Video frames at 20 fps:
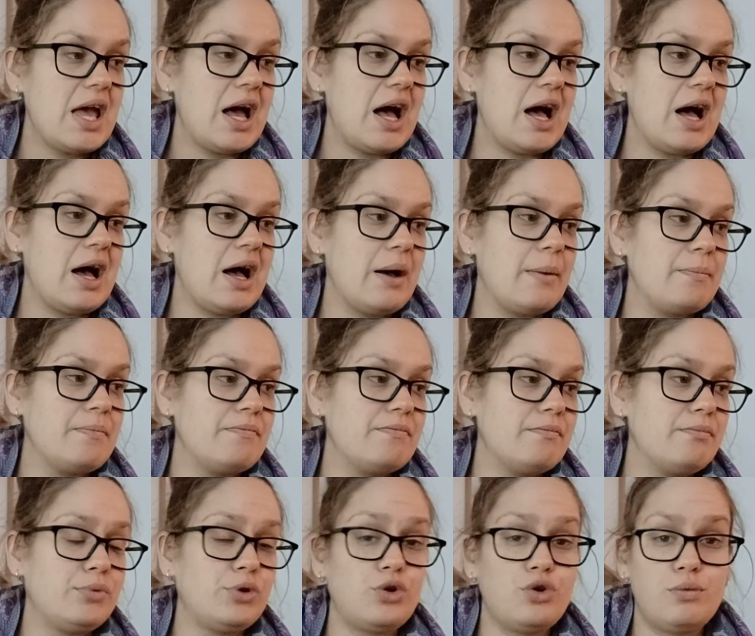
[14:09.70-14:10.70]

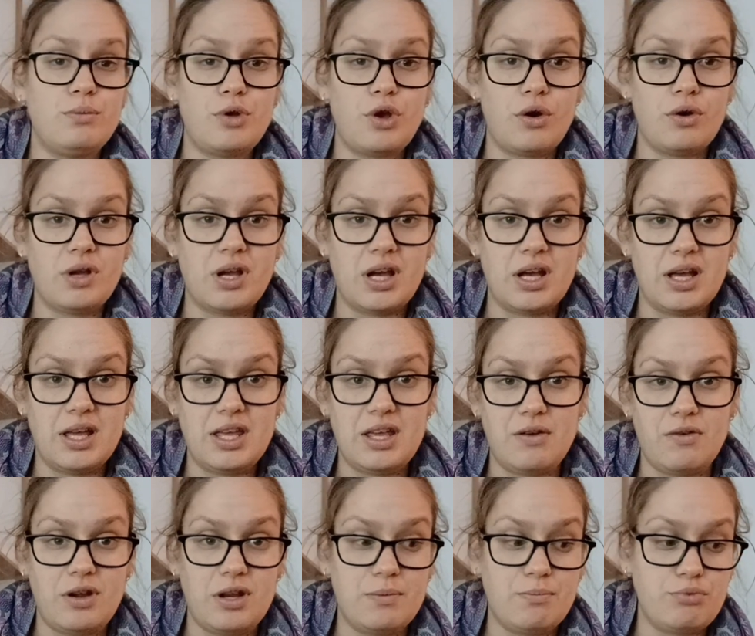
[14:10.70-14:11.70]
Bloom Yoga here
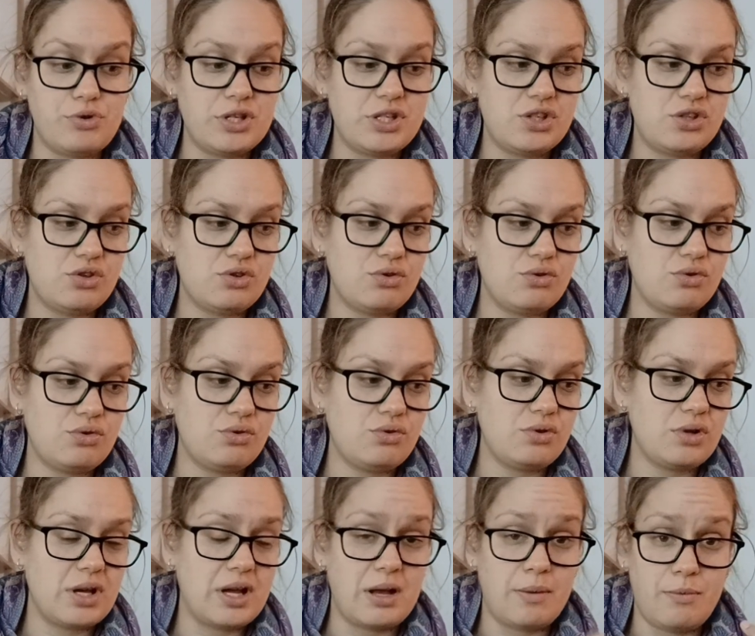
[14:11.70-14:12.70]
in
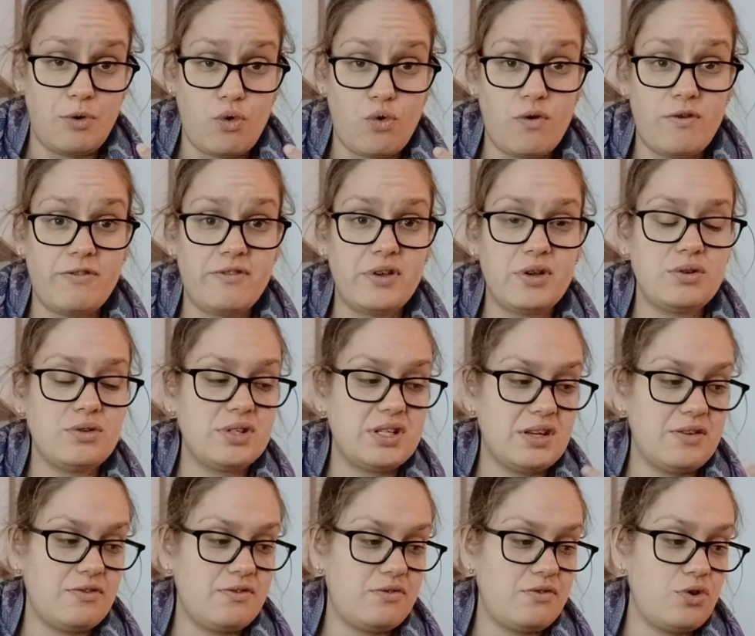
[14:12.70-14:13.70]
Bristol, Horfield.
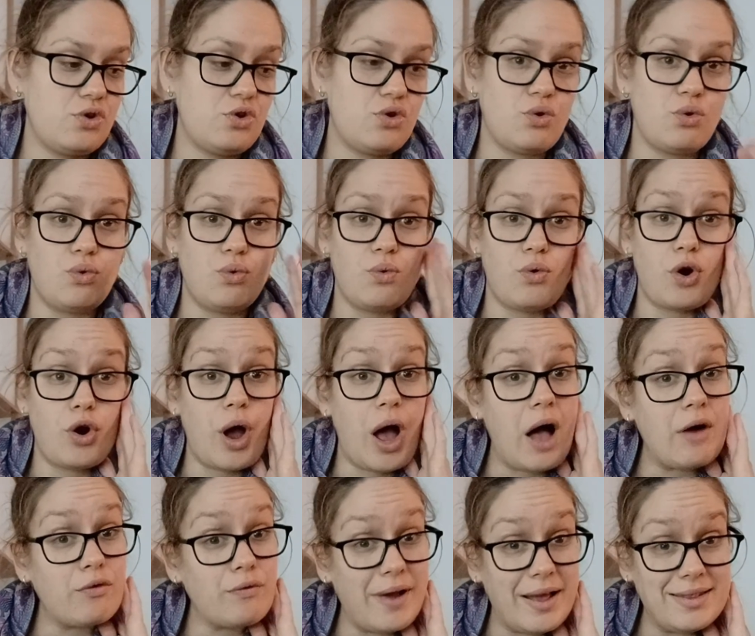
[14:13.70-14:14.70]
If you
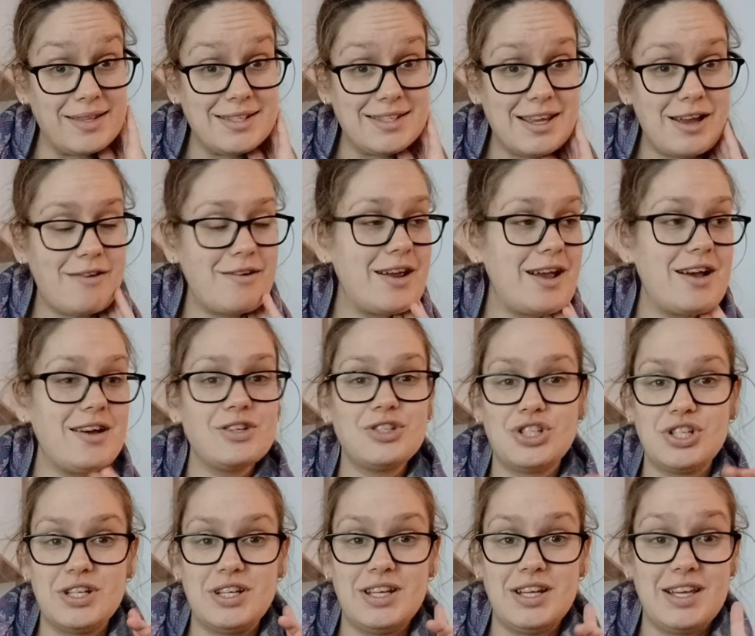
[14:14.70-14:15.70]
are around this area,
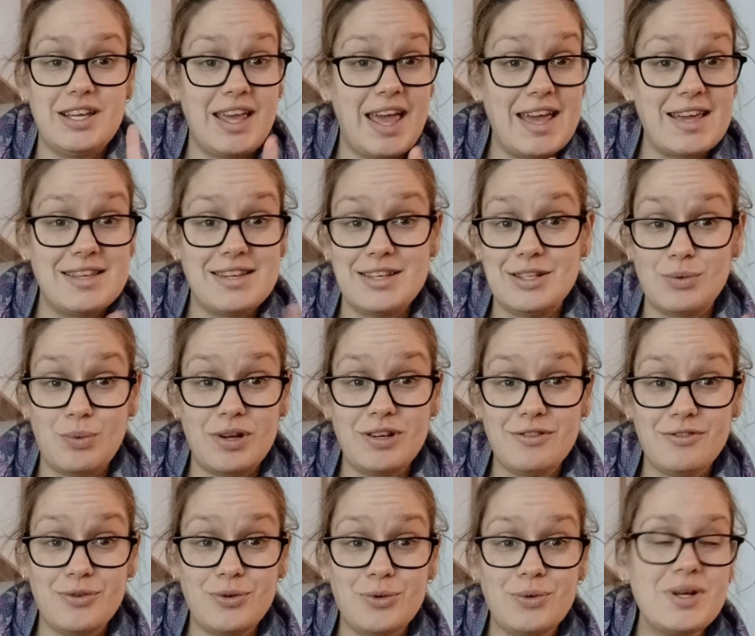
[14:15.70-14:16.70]
Kate is
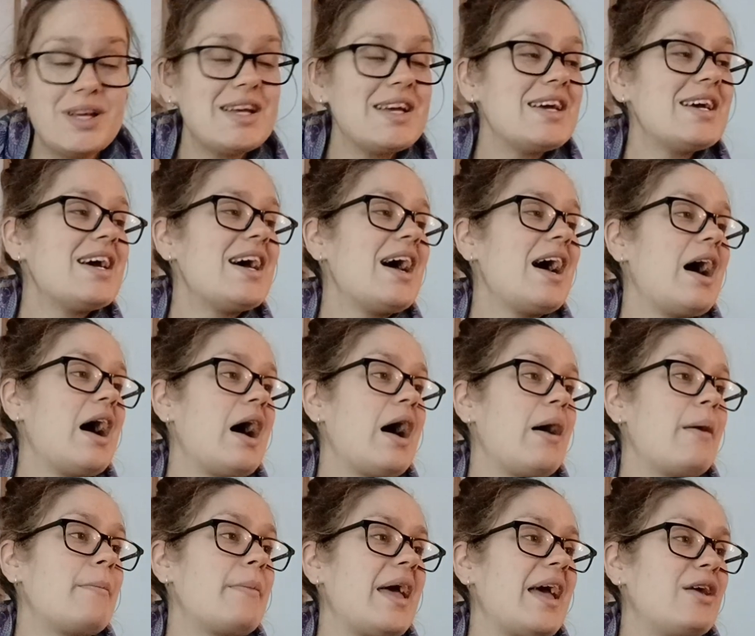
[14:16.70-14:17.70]
wonderful.
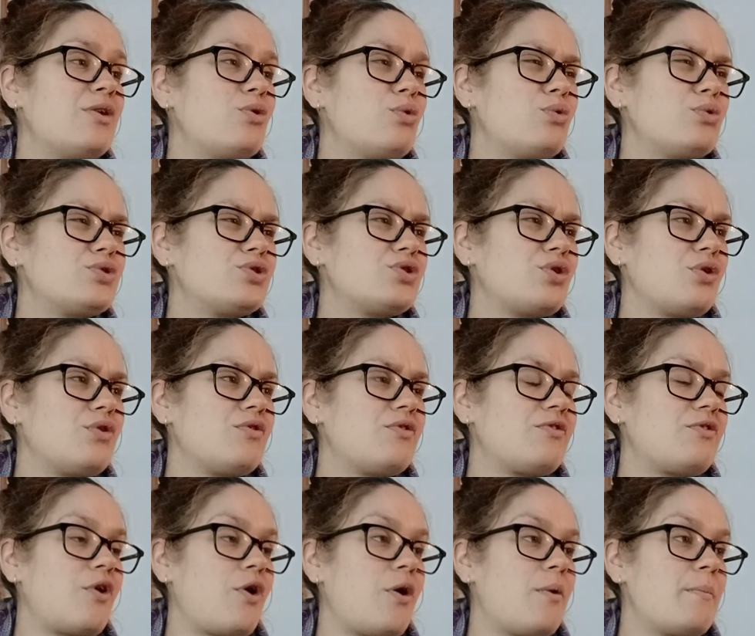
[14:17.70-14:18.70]
And also
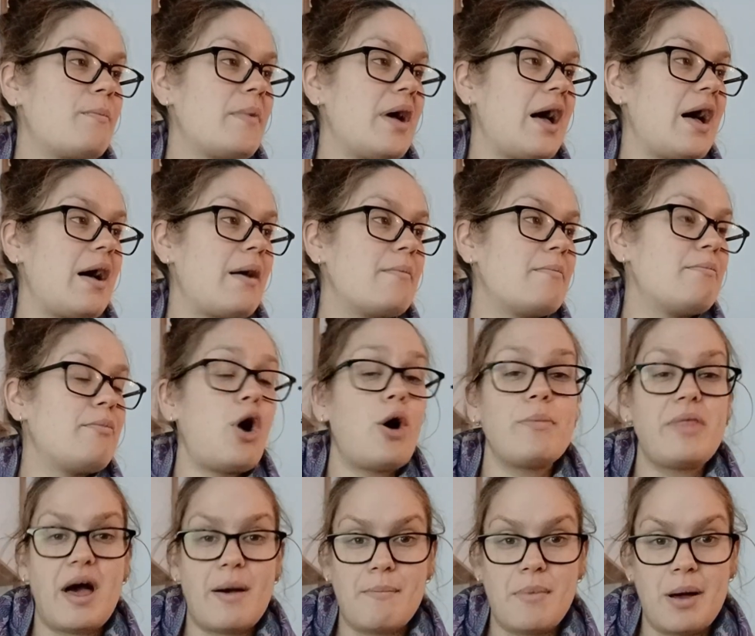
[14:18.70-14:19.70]
from Pop
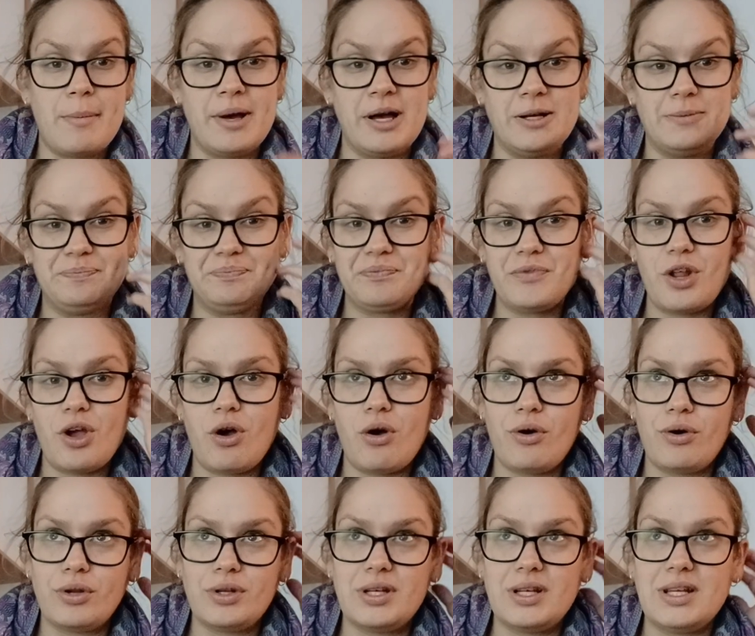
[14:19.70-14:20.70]
That Mama
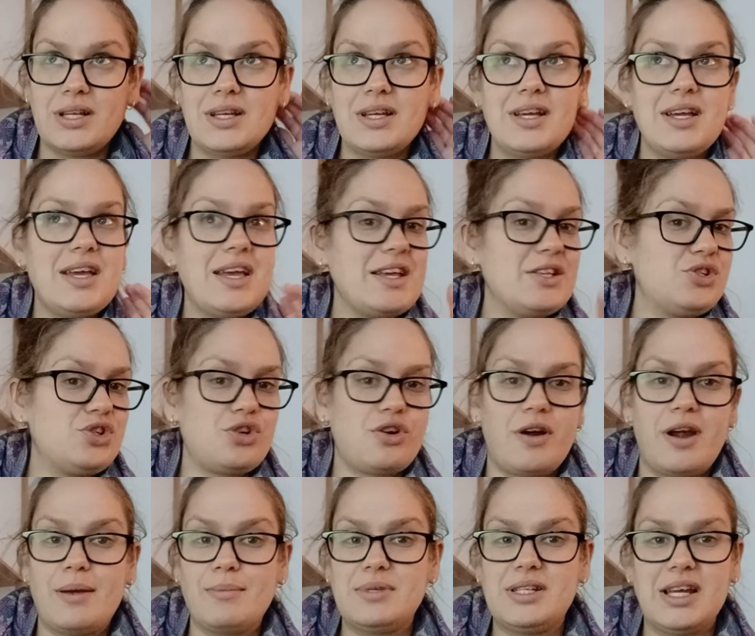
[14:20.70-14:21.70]
on
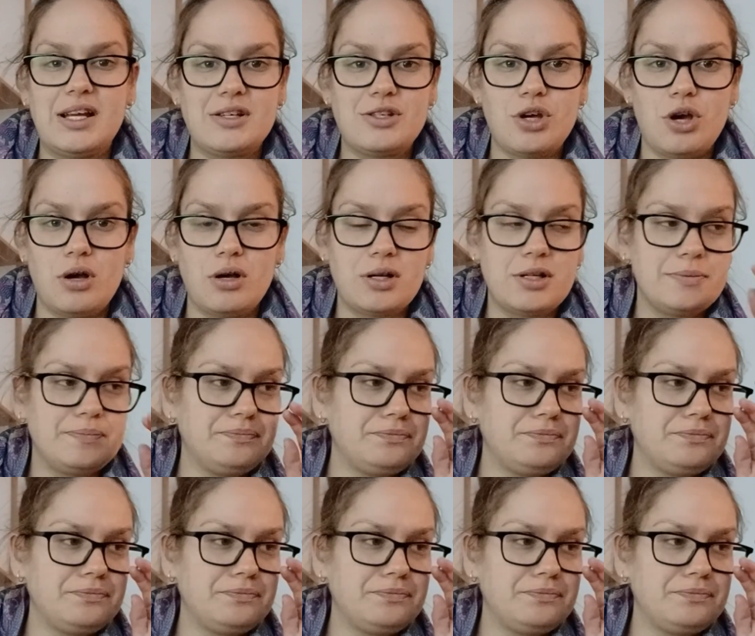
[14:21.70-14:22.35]
Instagram, TikTok.